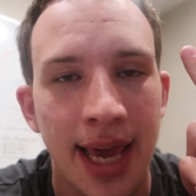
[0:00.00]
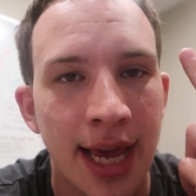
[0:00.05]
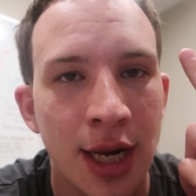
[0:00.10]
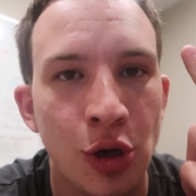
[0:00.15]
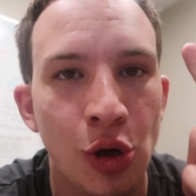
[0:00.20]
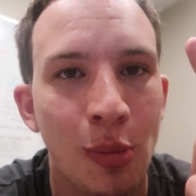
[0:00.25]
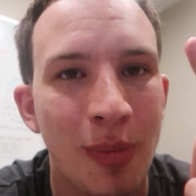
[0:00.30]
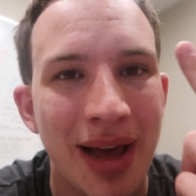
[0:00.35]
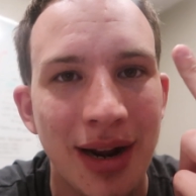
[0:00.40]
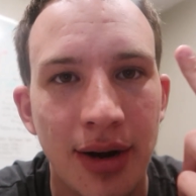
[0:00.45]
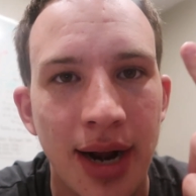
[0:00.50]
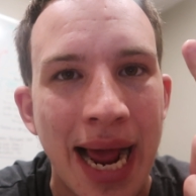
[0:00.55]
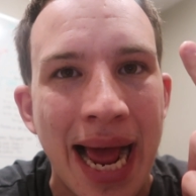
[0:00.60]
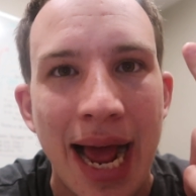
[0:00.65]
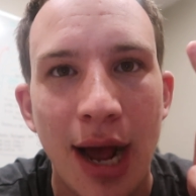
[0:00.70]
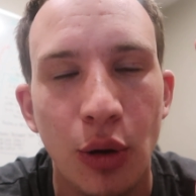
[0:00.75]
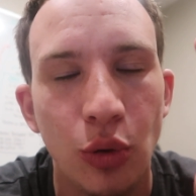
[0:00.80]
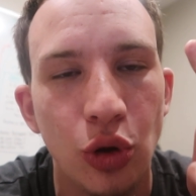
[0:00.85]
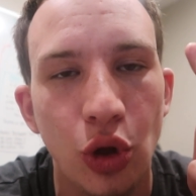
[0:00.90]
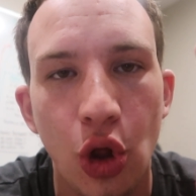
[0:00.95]
And no matter
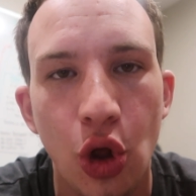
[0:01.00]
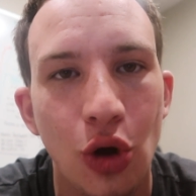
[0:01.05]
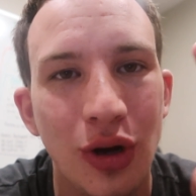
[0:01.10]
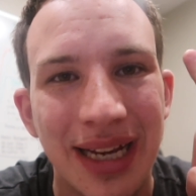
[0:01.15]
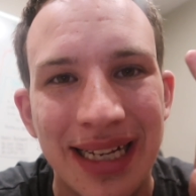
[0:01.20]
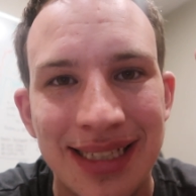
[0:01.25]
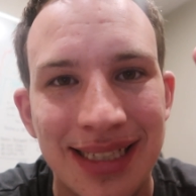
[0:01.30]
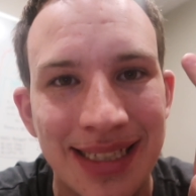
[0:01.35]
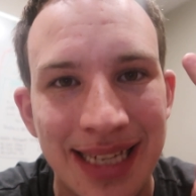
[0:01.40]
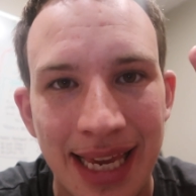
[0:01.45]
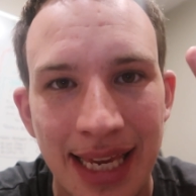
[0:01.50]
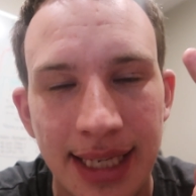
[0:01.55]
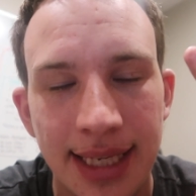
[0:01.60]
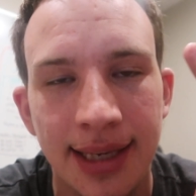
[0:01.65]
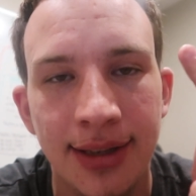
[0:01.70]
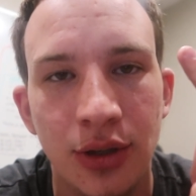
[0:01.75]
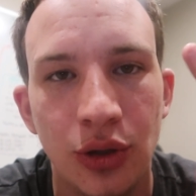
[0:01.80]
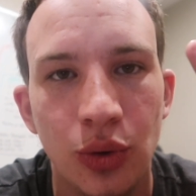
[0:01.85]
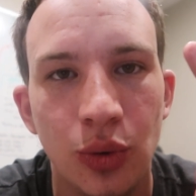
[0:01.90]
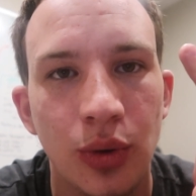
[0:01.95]
how long it's
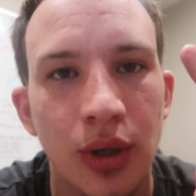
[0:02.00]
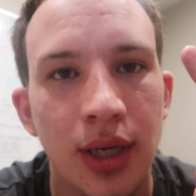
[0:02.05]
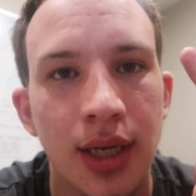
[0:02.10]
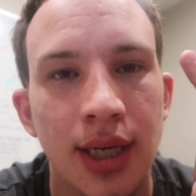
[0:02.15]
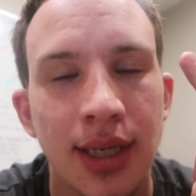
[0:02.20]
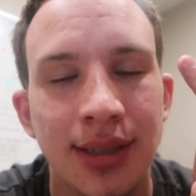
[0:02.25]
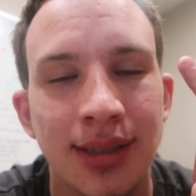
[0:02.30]
taking you